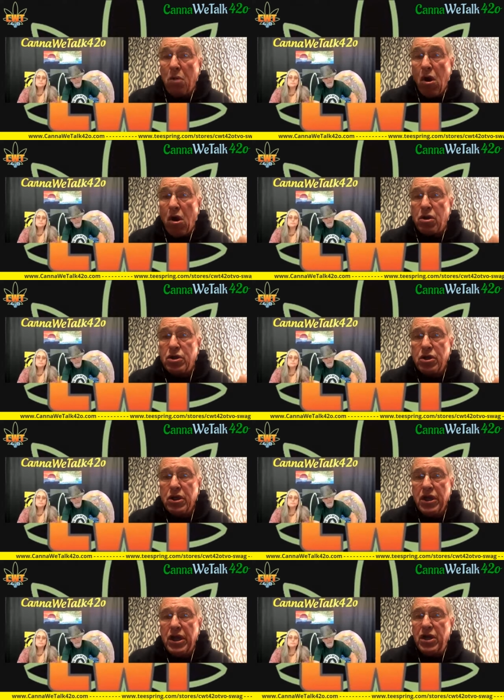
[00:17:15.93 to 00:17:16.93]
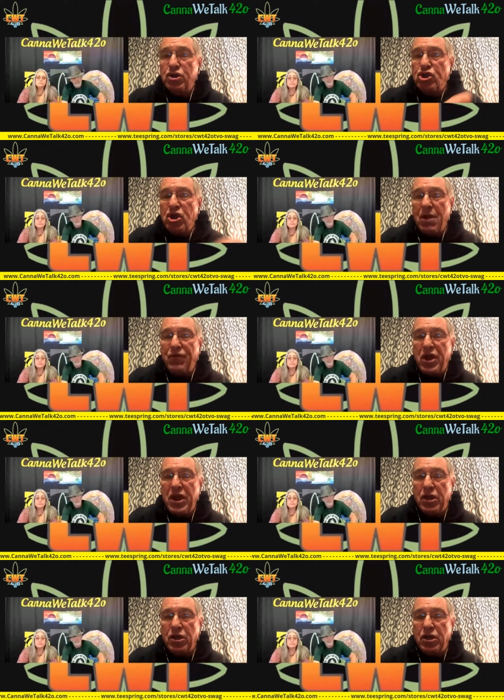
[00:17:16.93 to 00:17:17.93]
smart in some
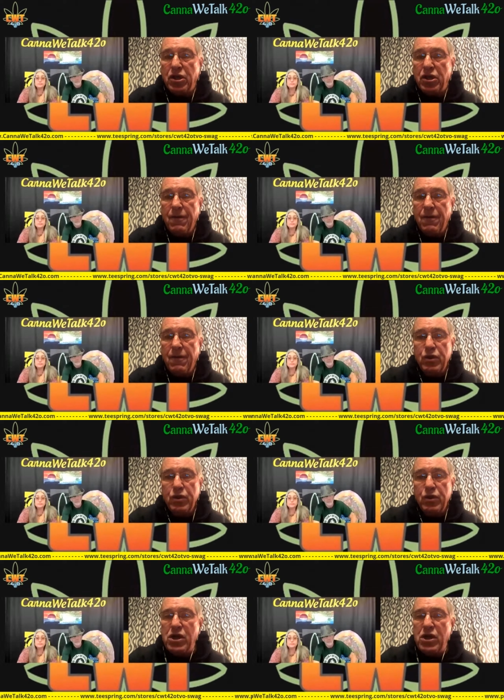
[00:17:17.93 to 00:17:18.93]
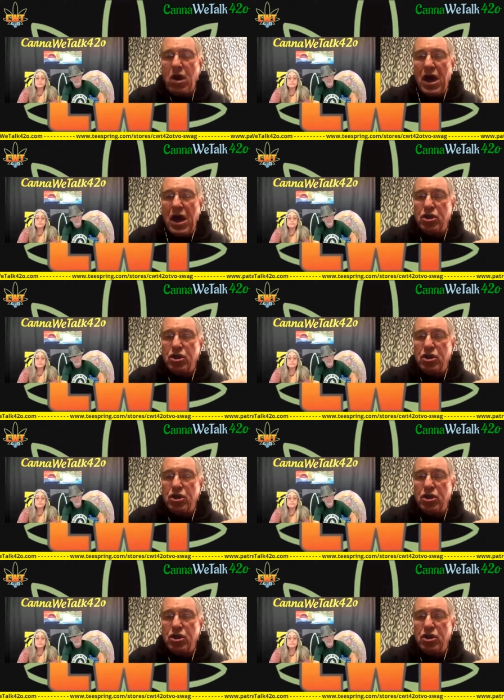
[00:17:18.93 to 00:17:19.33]
things, so they know how